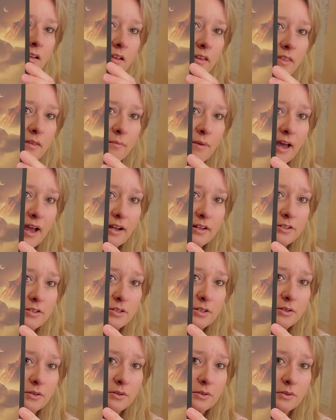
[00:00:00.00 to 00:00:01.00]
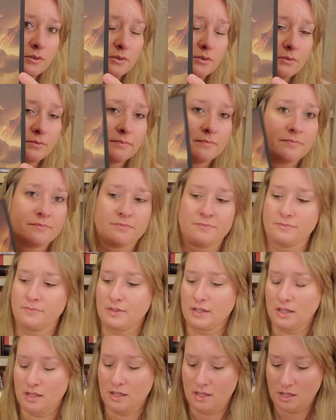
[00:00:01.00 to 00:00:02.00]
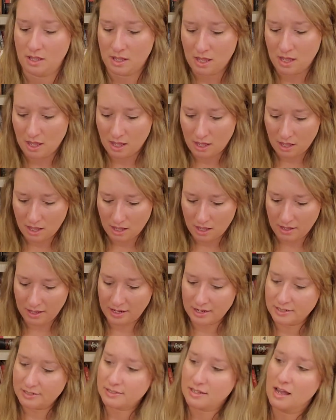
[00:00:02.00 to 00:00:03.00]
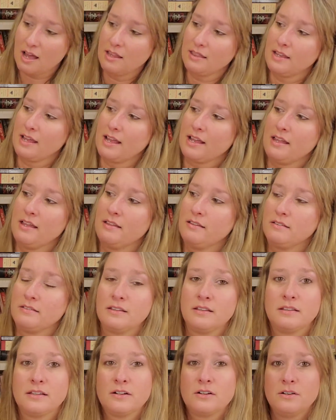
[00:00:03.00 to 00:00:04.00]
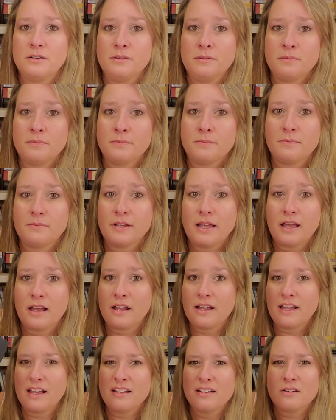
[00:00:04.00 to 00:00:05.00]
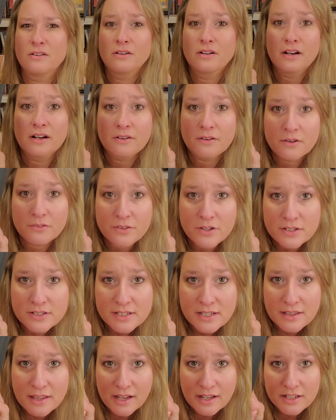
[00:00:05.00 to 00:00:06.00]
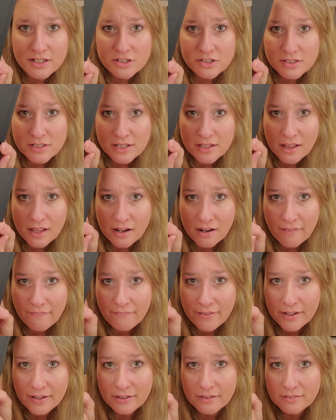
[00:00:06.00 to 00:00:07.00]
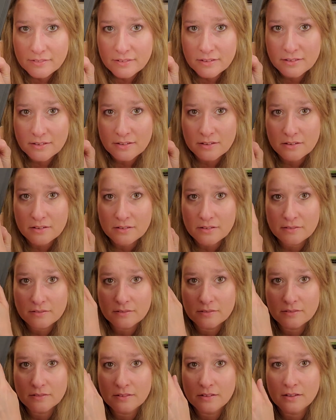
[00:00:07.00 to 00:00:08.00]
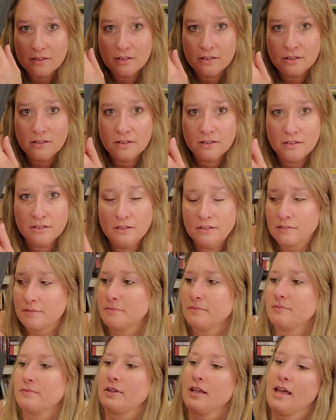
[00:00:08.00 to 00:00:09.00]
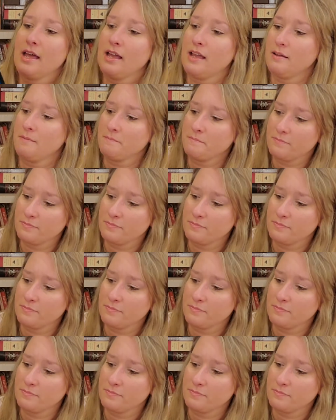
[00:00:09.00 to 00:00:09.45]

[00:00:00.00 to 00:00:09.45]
The back too. And it's got like the little, I can't know, I don't know if you can see that. Can you see that on there? The little, okay.